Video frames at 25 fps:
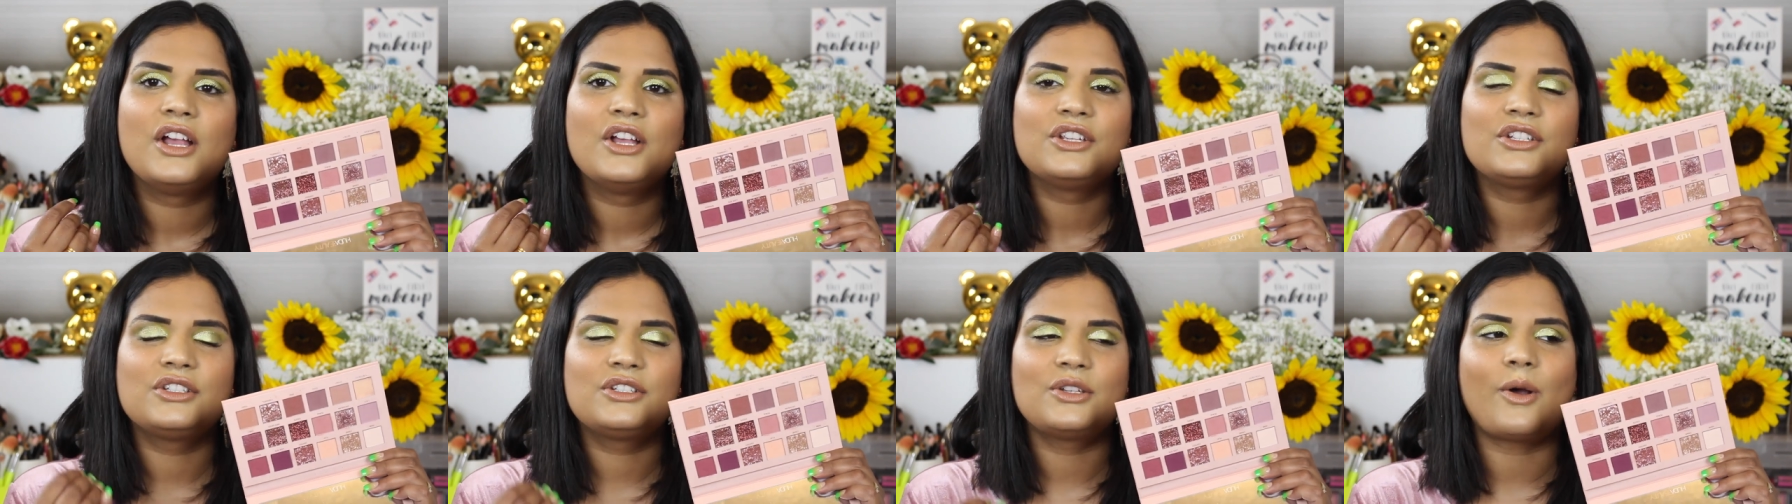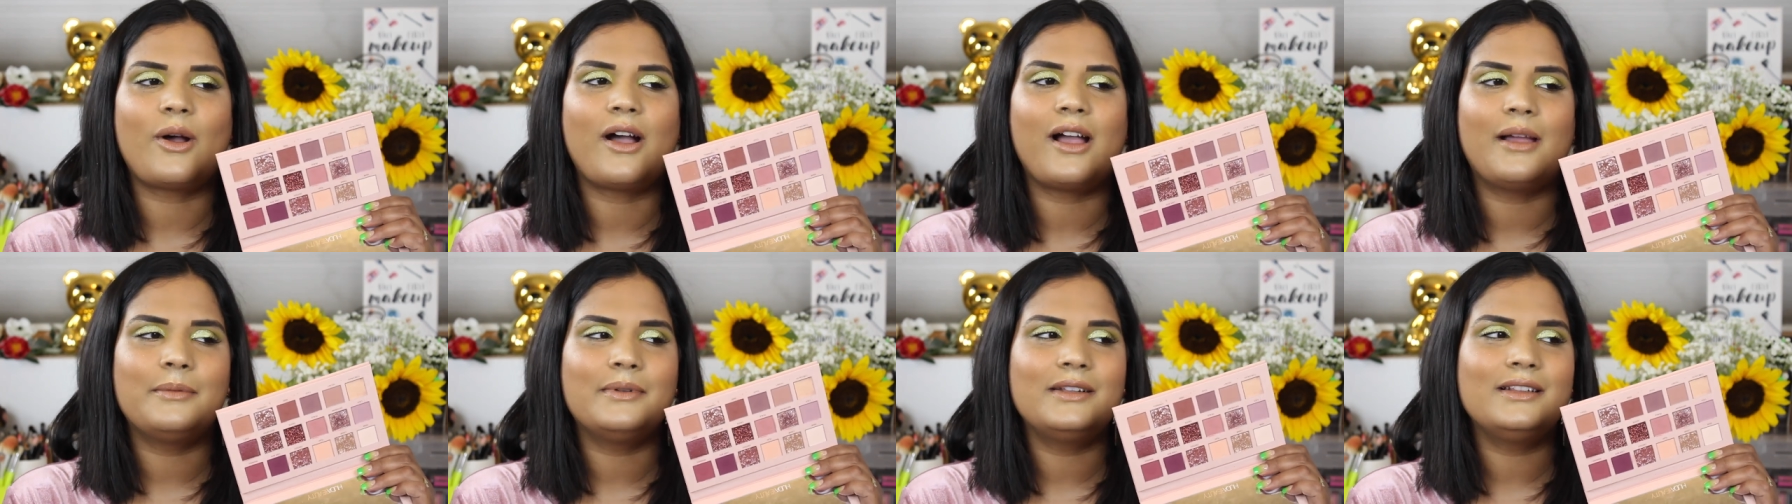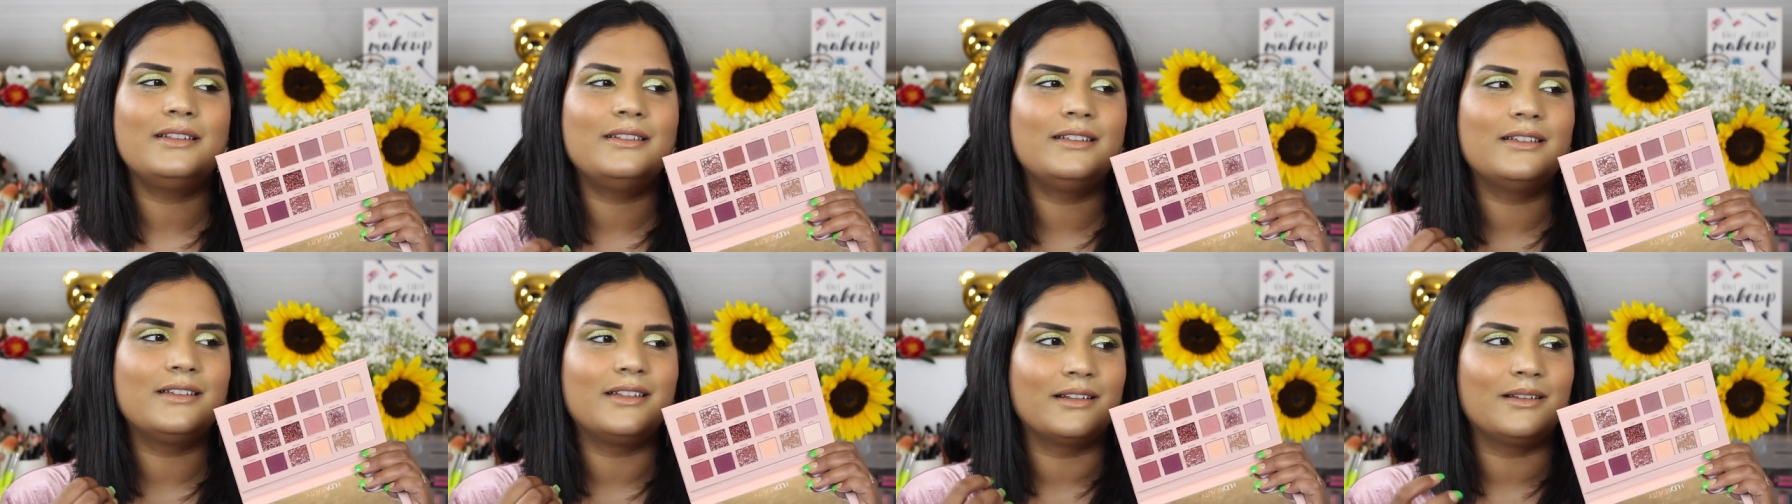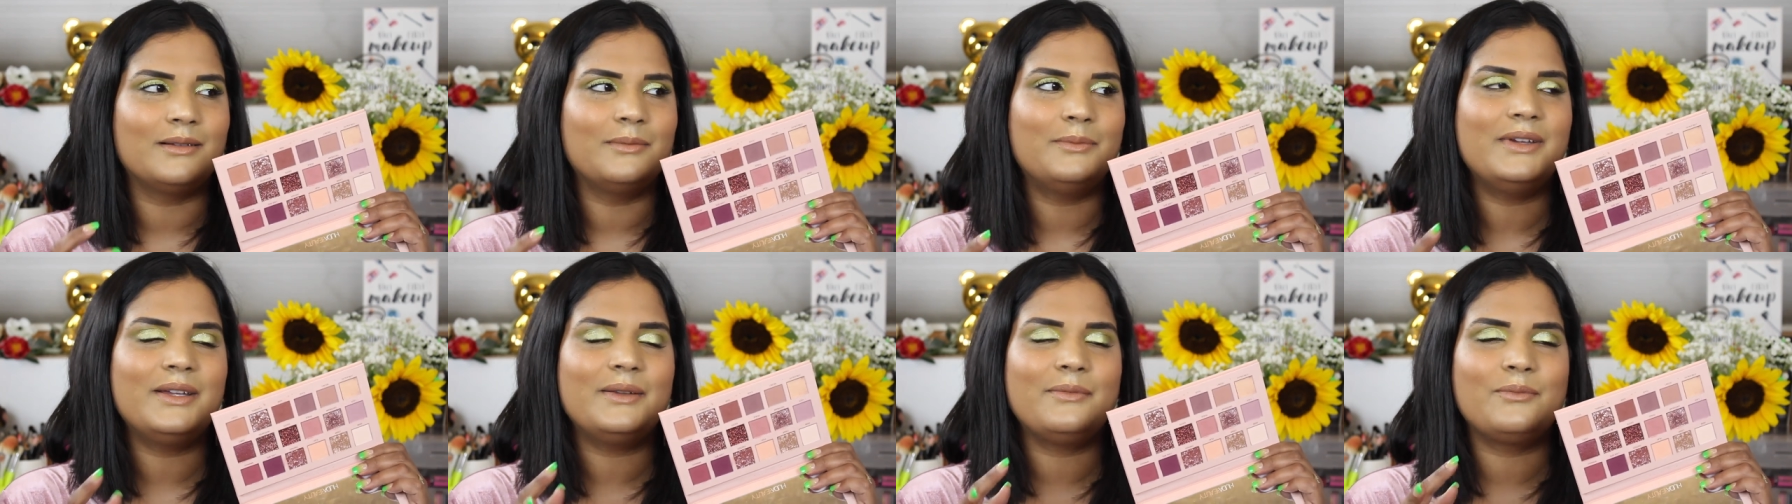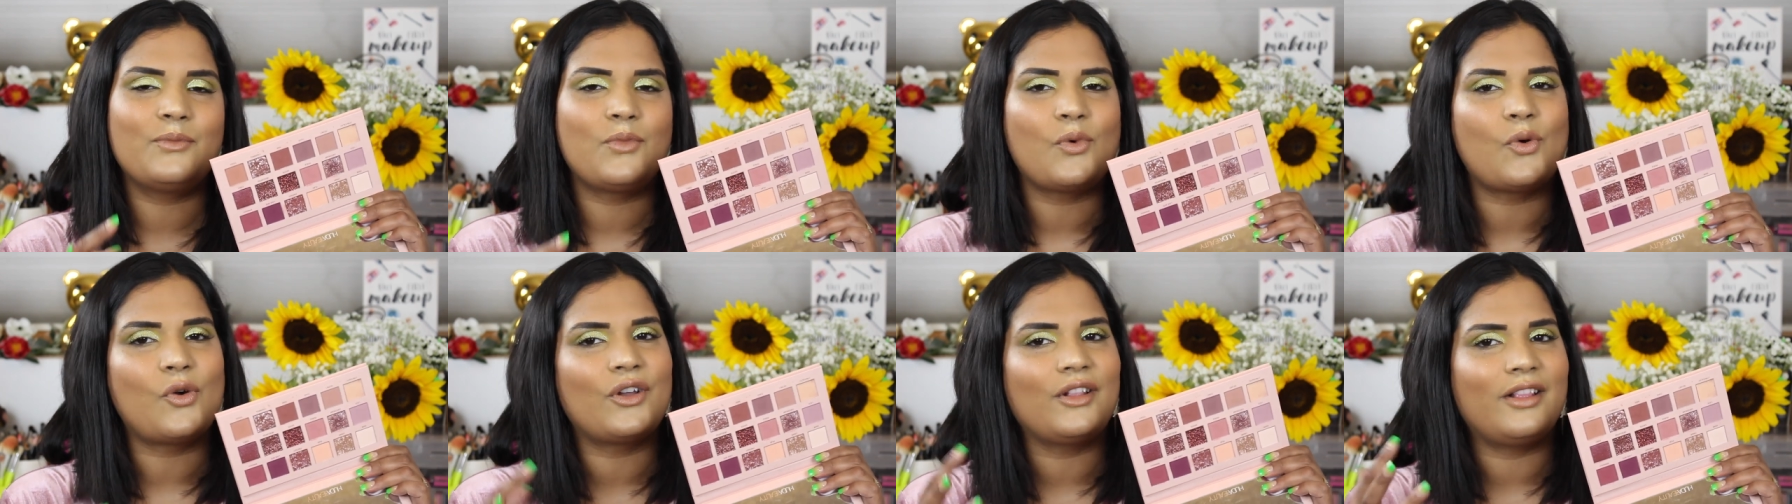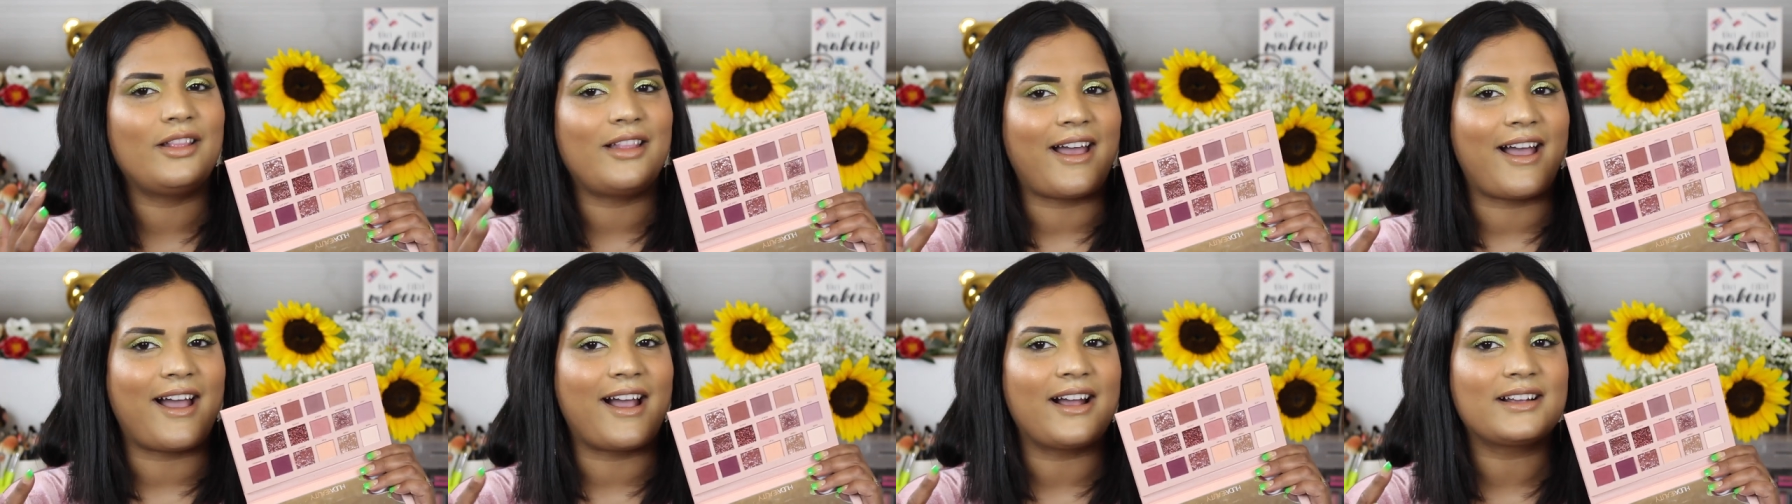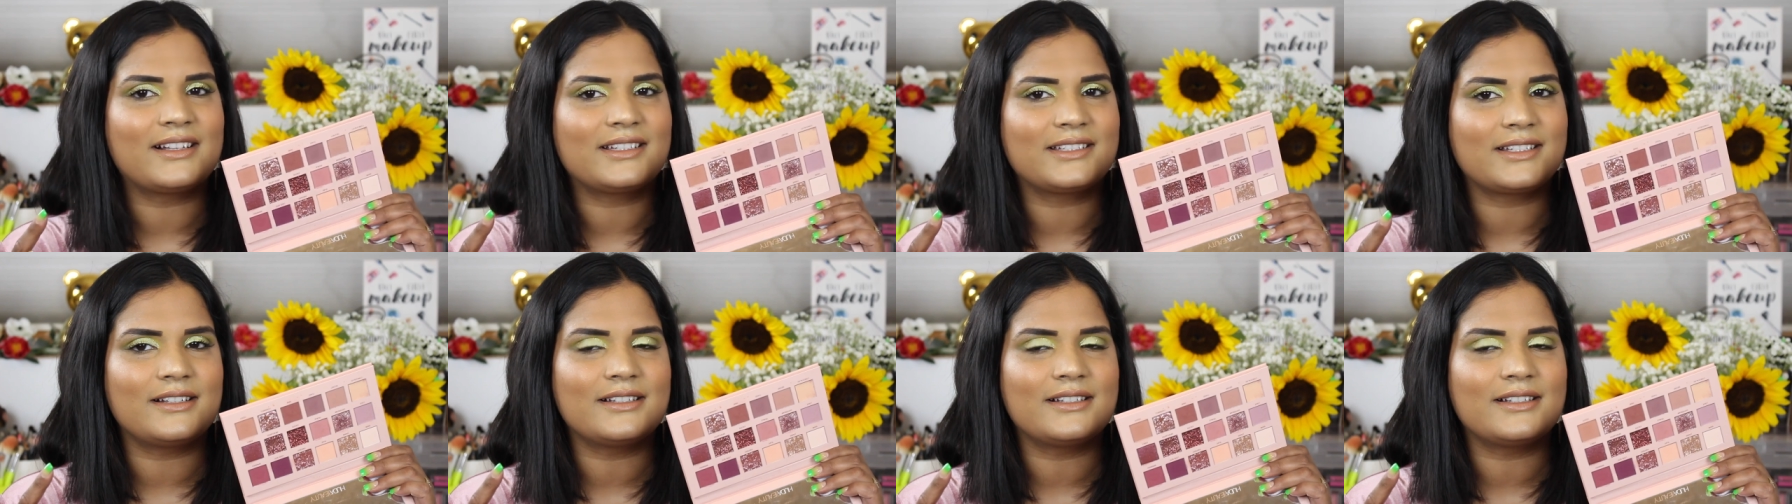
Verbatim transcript: So I'm a little bit more lax